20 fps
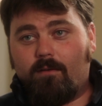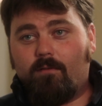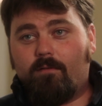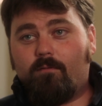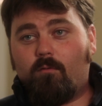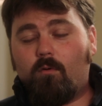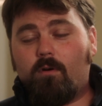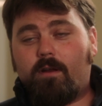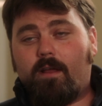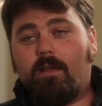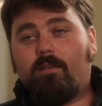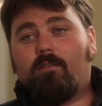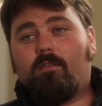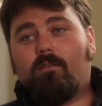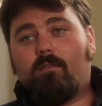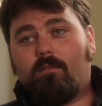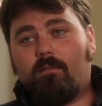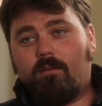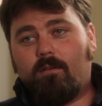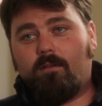Had 4
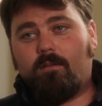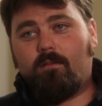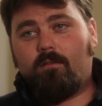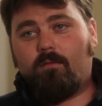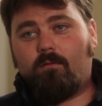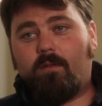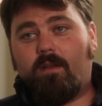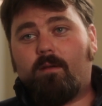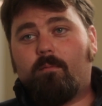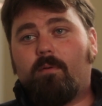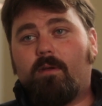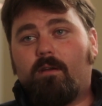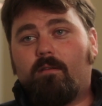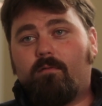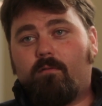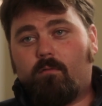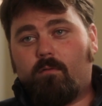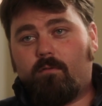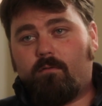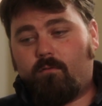cases, like big,
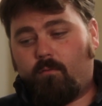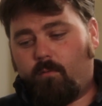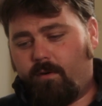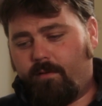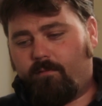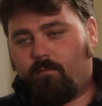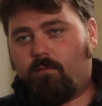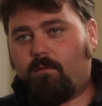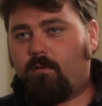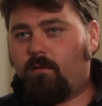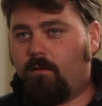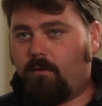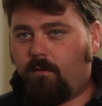24